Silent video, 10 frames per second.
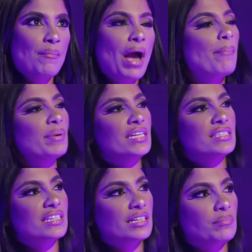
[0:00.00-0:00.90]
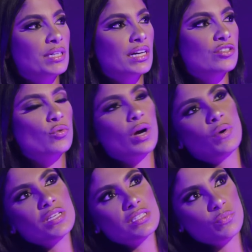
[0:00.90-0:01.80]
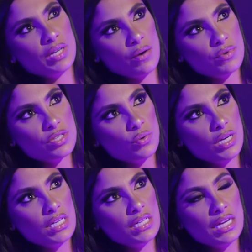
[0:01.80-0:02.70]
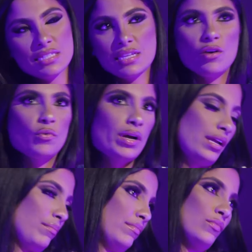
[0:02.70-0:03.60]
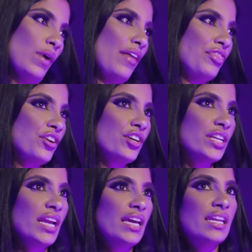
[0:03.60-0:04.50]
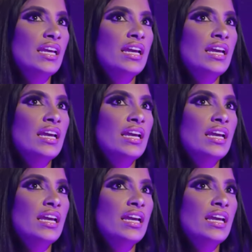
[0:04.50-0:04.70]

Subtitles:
happy he didn't, because who I was when I was 20 is not who I am at 30, and